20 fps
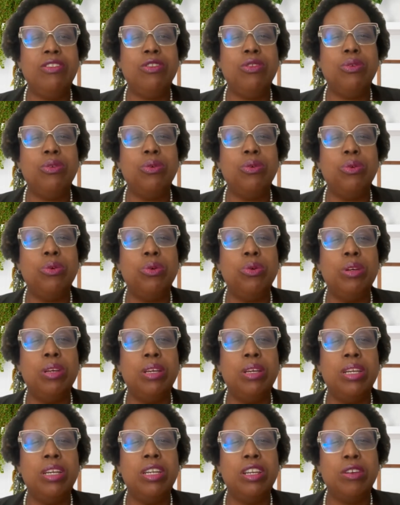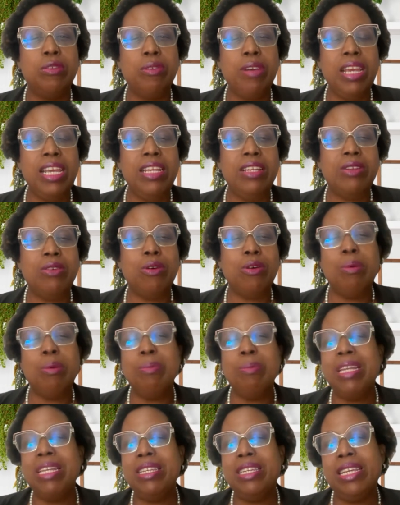to create or
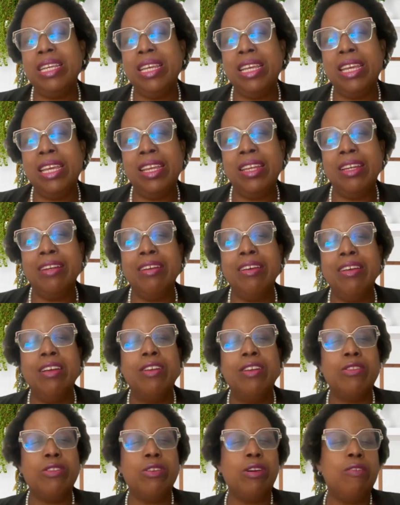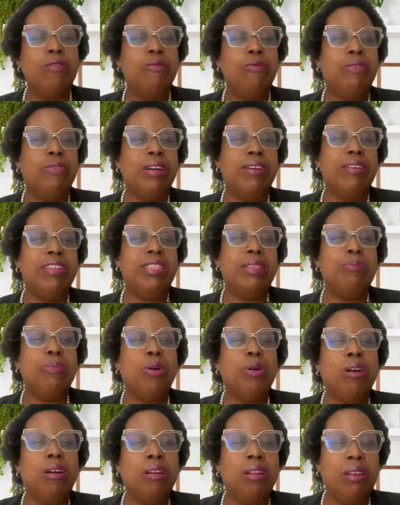maintain certain very
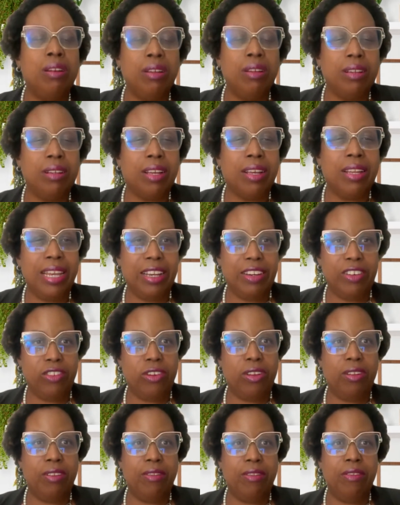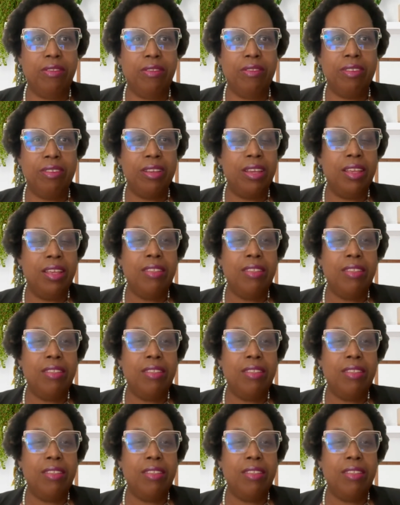small connections,